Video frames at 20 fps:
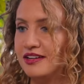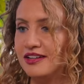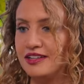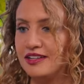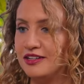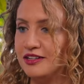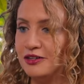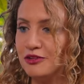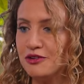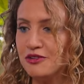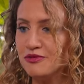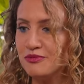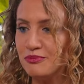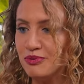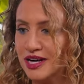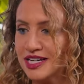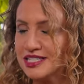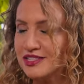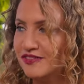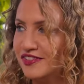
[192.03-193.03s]
you know,
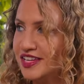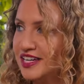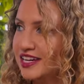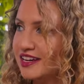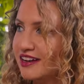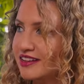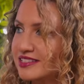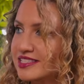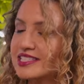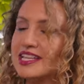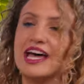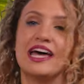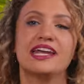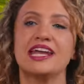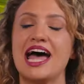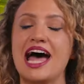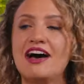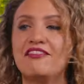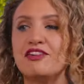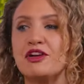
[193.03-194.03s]
breastfeeding on
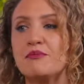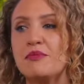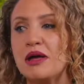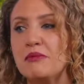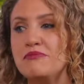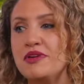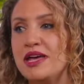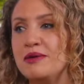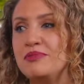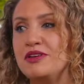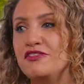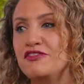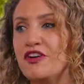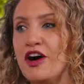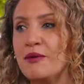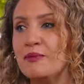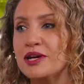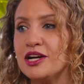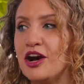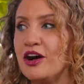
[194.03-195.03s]
set, having my baby
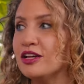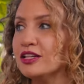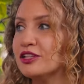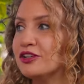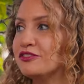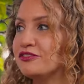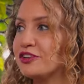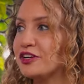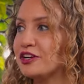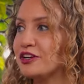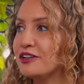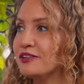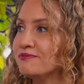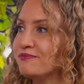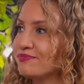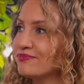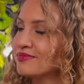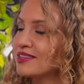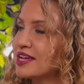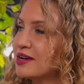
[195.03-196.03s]
vomit all over
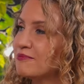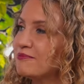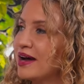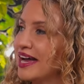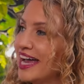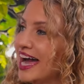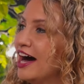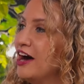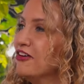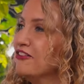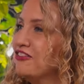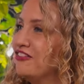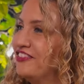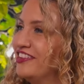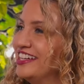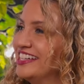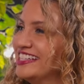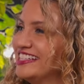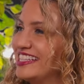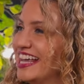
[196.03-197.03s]
my
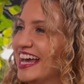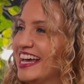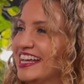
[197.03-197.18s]
outfit